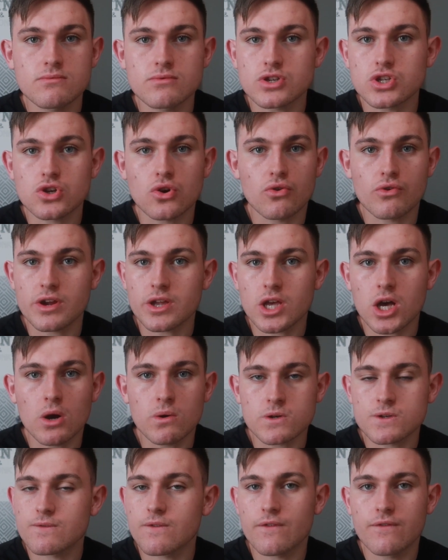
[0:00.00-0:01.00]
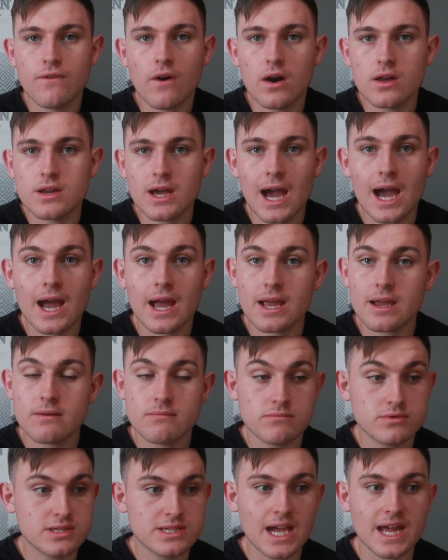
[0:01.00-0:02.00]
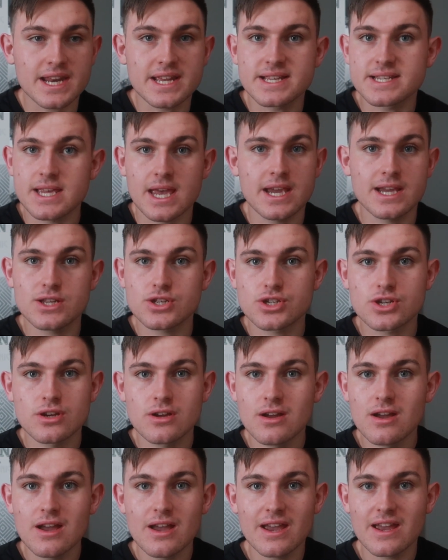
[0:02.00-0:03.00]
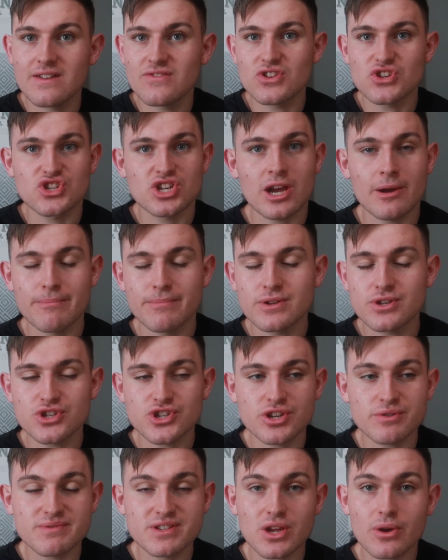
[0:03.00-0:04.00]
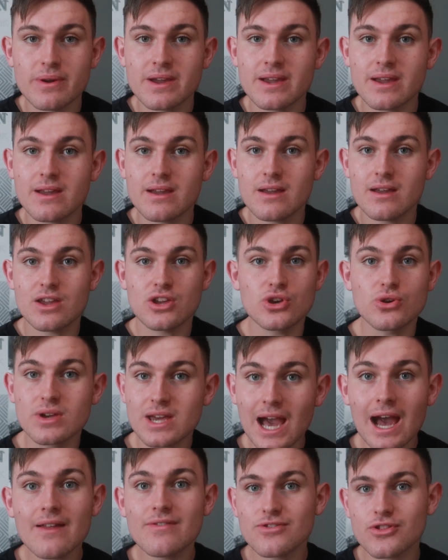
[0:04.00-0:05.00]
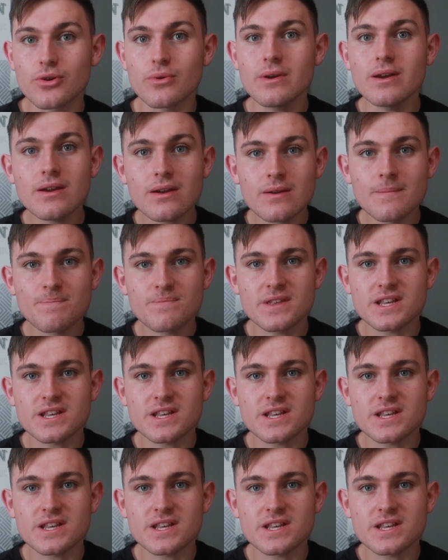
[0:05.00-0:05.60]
was scoring goals for fun at Danny's age in the championship. So you can do it.